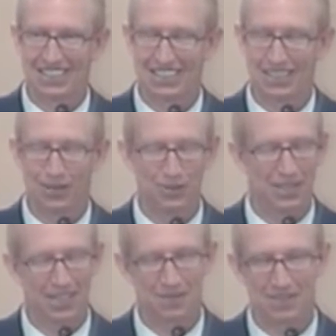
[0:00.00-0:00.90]
Old
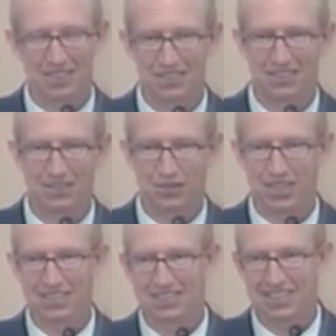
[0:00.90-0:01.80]
Testament is, there's
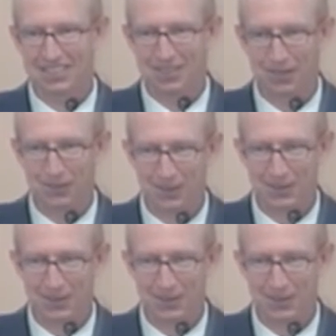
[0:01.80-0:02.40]
66 total.